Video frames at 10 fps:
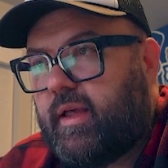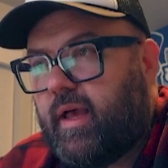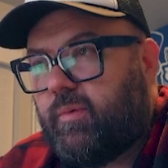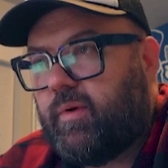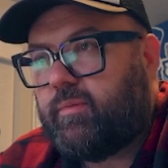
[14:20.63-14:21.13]

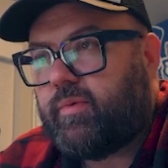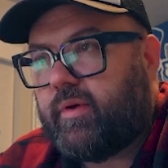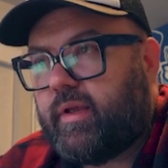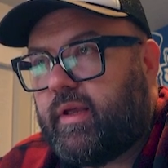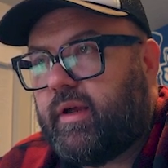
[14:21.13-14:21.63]
at one
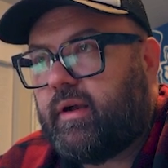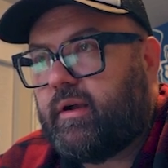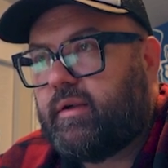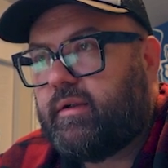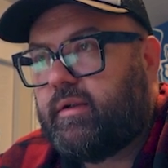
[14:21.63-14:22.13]
point
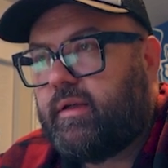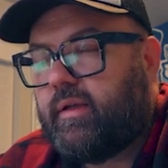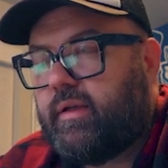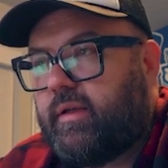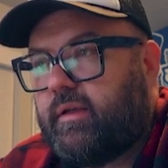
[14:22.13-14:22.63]
here
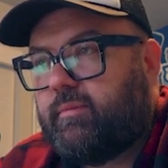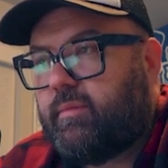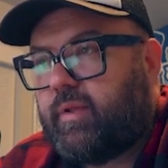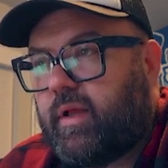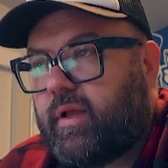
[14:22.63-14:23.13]

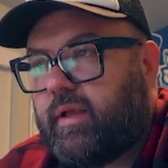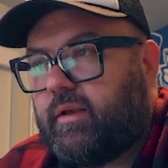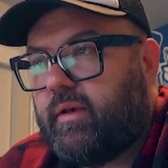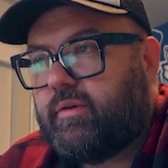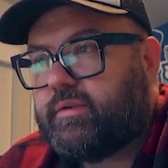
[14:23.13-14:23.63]
plugging
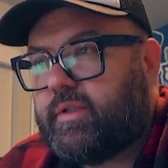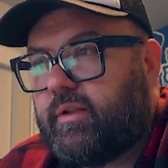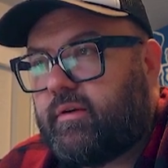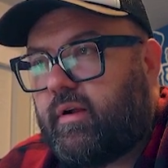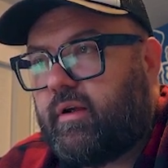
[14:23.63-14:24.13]
nodes in
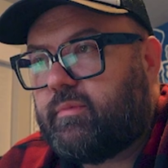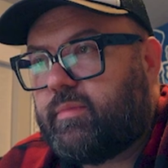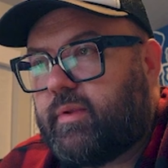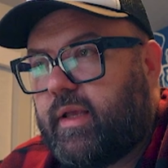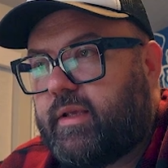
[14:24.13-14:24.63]
the wrong
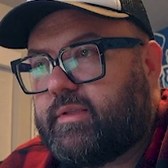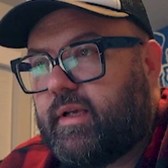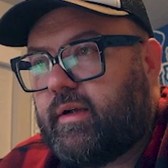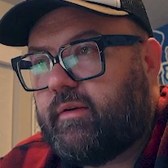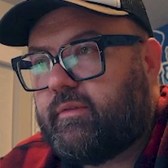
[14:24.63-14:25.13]
place
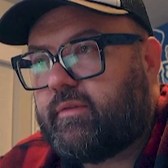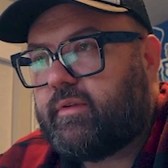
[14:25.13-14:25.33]
here.